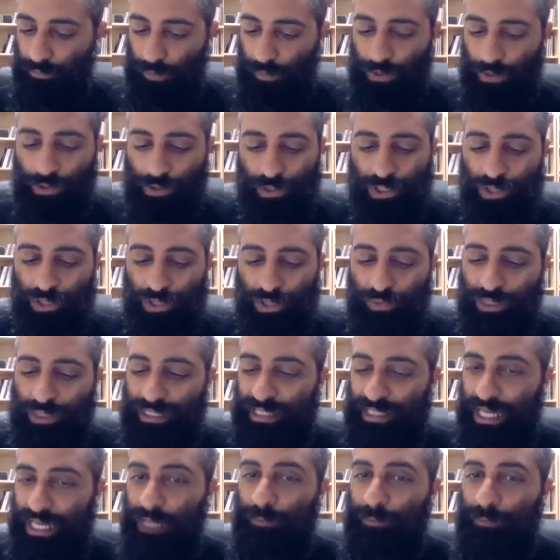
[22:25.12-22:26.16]
those three
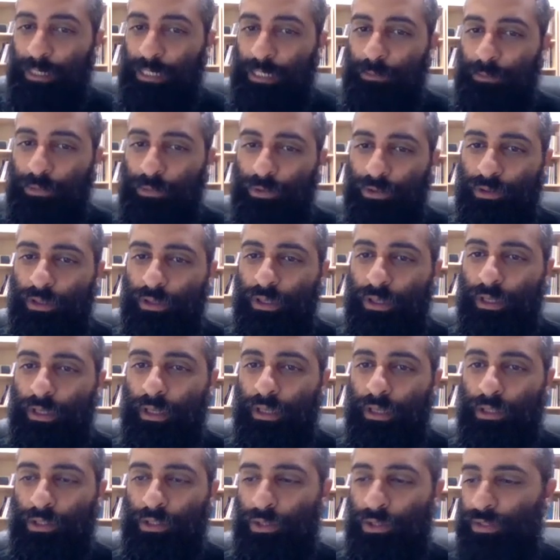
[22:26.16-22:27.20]
dead people,
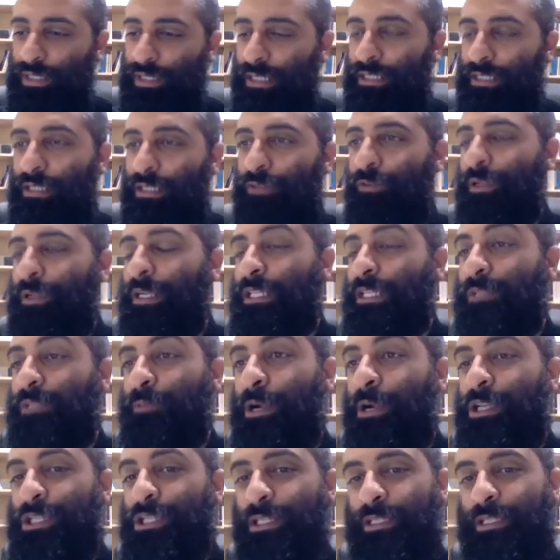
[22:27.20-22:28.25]
using different
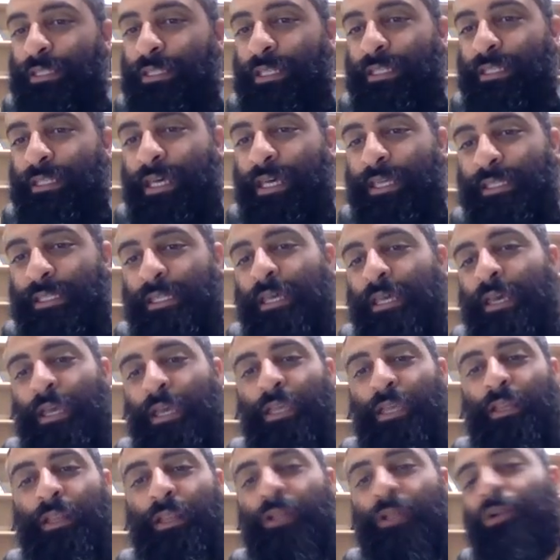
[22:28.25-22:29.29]
expressions. He says,
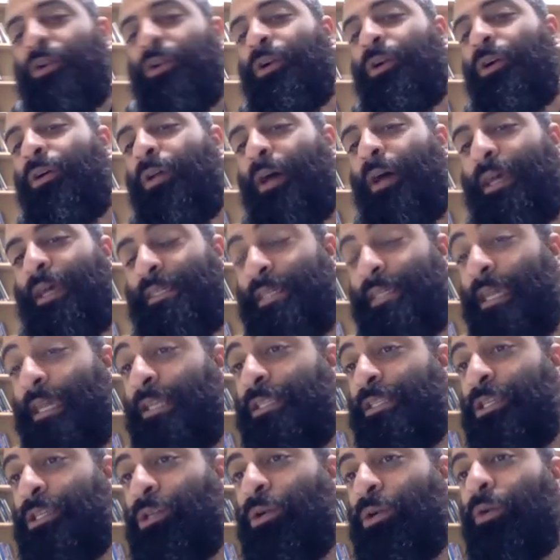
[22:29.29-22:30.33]
Little girl, I say
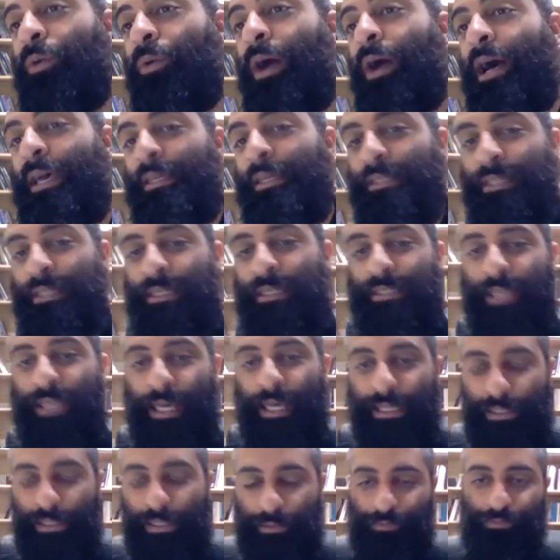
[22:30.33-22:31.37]
to you, arise. He
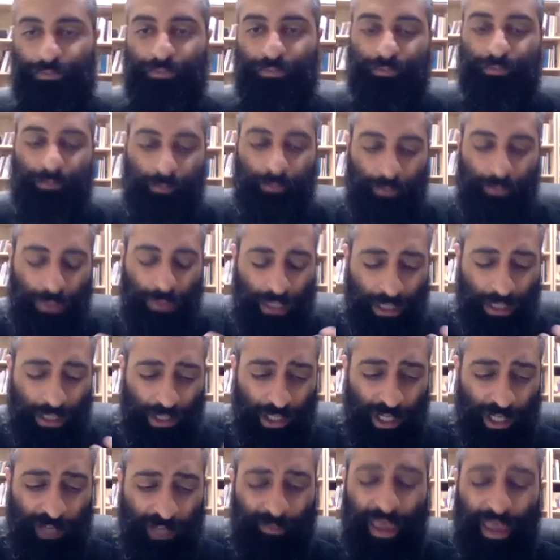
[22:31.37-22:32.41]
says,
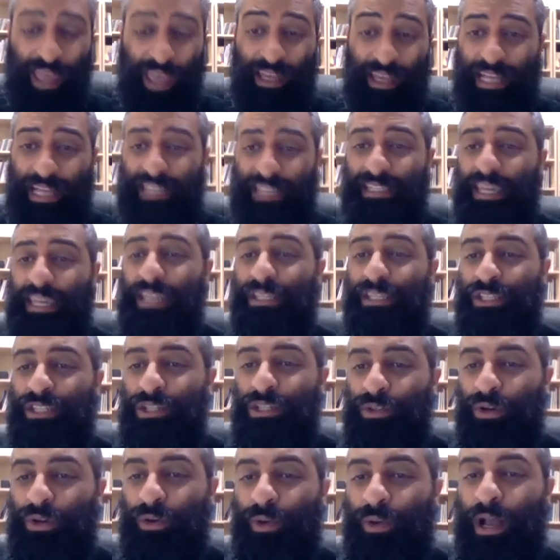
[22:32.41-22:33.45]
Young man, I say to
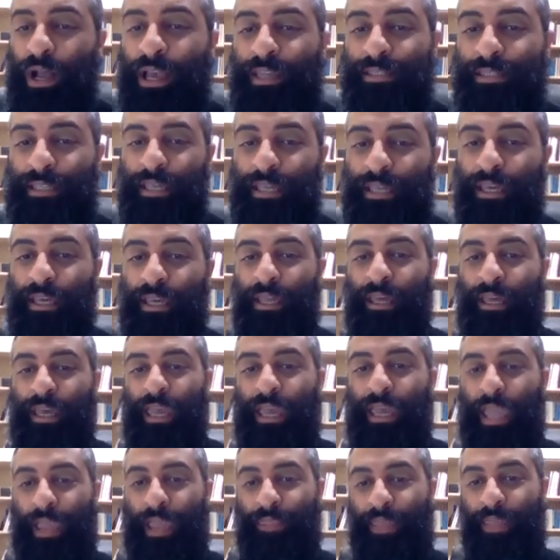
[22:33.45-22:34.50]
you, arise.
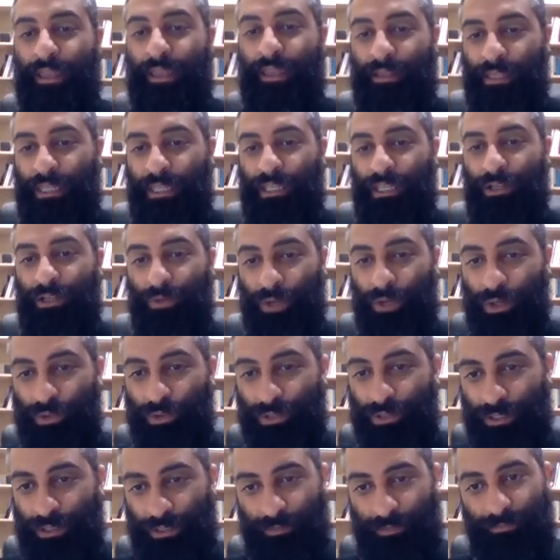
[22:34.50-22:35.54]
And then he
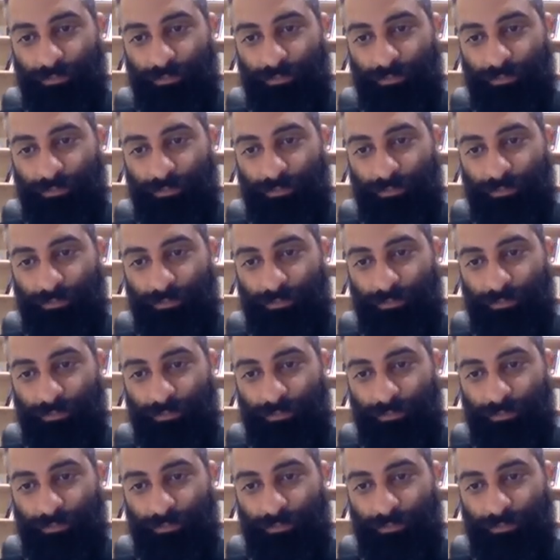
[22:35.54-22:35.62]
groaned